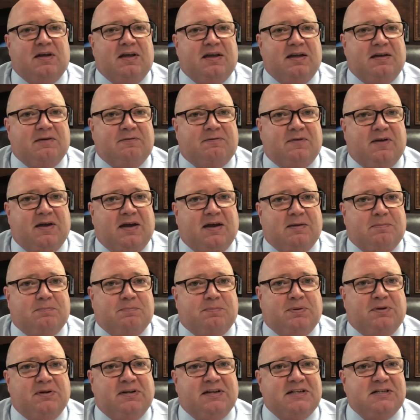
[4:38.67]
If a
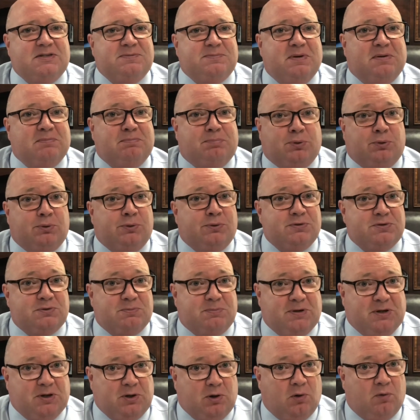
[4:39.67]
policeman pulls
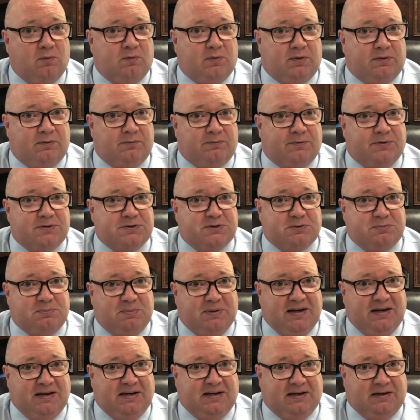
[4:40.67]
me over for
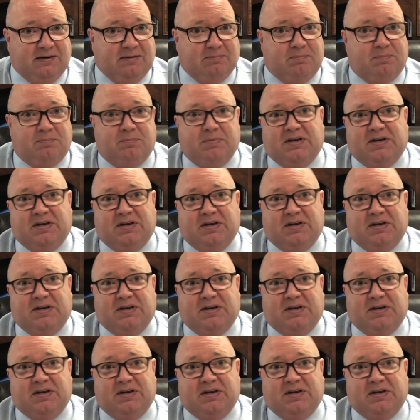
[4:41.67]
speeding